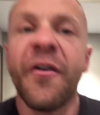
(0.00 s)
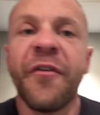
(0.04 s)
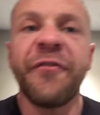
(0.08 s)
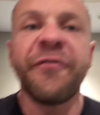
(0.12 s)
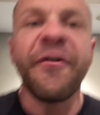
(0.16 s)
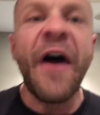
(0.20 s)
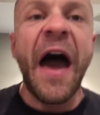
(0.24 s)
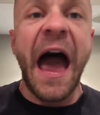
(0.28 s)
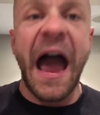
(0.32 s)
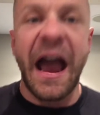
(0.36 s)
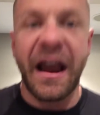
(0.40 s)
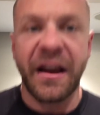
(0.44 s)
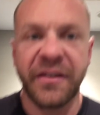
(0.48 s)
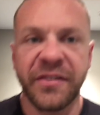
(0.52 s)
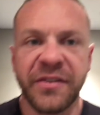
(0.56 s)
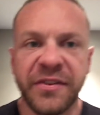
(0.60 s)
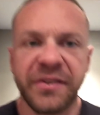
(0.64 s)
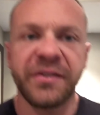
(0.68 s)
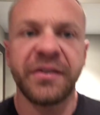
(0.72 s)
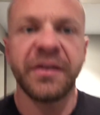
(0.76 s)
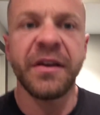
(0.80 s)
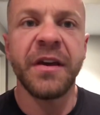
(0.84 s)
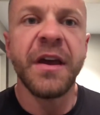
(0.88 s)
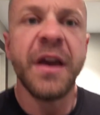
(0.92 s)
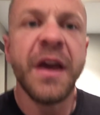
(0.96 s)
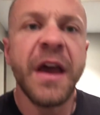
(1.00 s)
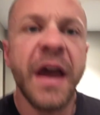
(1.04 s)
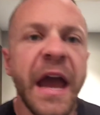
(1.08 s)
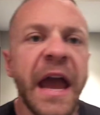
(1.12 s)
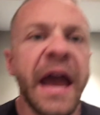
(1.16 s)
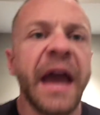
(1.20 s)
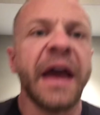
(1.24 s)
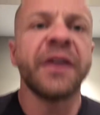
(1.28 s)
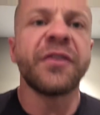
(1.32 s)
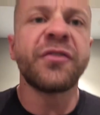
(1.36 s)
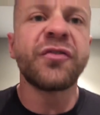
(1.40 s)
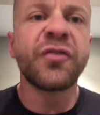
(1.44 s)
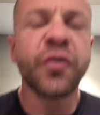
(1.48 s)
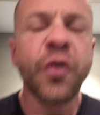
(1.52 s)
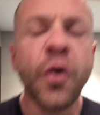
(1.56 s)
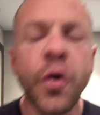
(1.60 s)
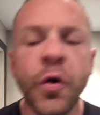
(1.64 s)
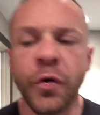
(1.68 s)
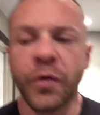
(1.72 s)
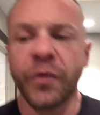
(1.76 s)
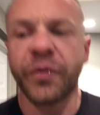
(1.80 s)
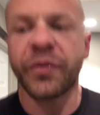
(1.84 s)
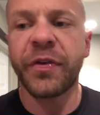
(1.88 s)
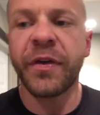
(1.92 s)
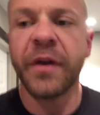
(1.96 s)
facts and
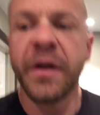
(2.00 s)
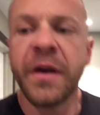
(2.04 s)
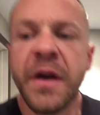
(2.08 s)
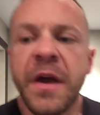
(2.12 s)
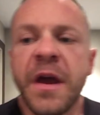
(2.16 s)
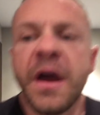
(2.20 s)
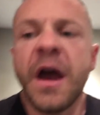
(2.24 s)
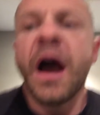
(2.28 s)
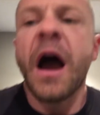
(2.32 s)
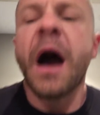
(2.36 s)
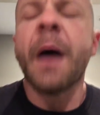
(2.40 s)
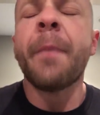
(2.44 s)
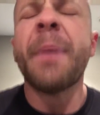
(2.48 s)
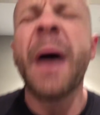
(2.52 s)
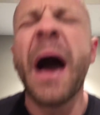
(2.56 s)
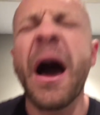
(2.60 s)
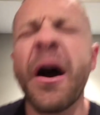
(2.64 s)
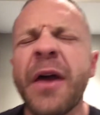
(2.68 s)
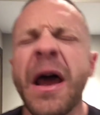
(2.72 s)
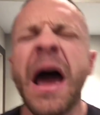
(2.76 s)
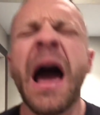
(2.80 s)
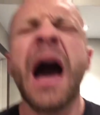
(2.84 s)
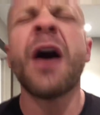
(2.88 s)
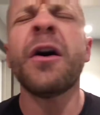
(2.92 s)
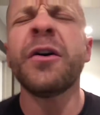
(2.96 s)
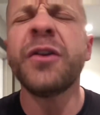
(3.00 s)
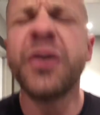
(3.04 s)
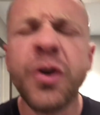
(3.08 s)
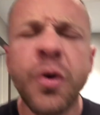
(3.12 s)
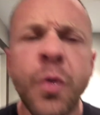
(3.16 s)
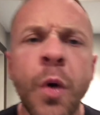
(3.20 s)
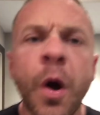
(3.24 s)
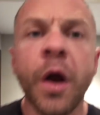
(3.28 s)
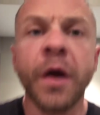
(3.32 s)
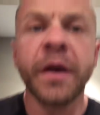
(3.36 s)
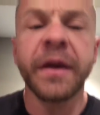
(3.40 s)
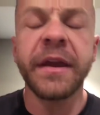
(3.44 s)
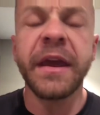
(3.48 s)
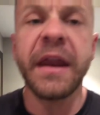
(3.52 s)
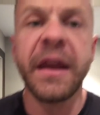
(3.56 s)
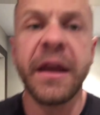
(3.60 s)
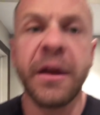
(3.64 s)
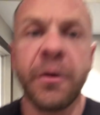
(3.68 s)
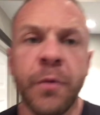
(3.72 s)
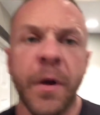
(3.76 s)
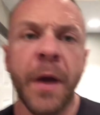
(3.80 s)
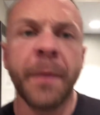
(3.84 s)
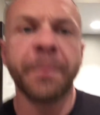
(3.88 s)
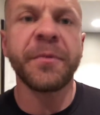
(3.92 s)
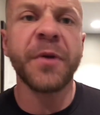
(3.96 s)
truth about how you are
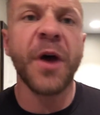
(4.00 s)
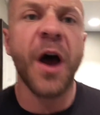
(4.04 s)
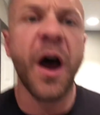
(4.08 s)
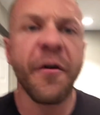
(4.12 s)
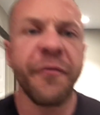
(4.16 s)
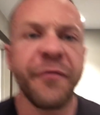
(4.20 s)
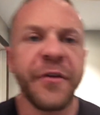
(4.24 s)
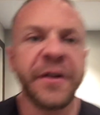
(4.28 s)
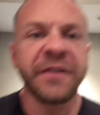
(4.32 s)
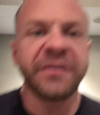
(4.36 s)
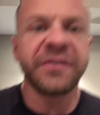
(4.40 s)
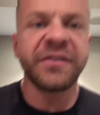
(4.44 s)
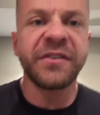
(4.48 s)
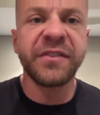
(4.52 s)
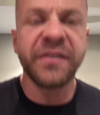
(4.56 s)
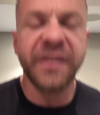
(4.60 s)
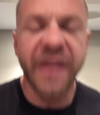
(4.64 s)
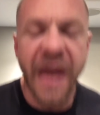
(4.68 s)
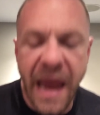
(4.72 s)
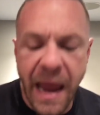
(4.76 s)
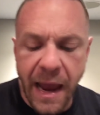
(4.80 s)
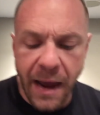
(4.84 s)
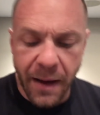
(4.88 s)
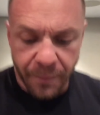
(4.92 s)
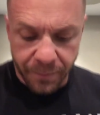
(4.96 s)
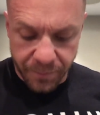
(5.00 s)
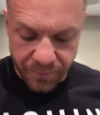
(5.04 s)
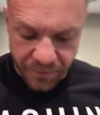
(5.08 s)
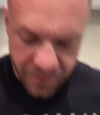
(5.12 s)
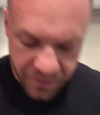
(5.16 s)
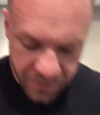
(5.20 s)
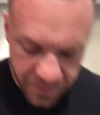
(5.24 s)
getting ripped off and scammed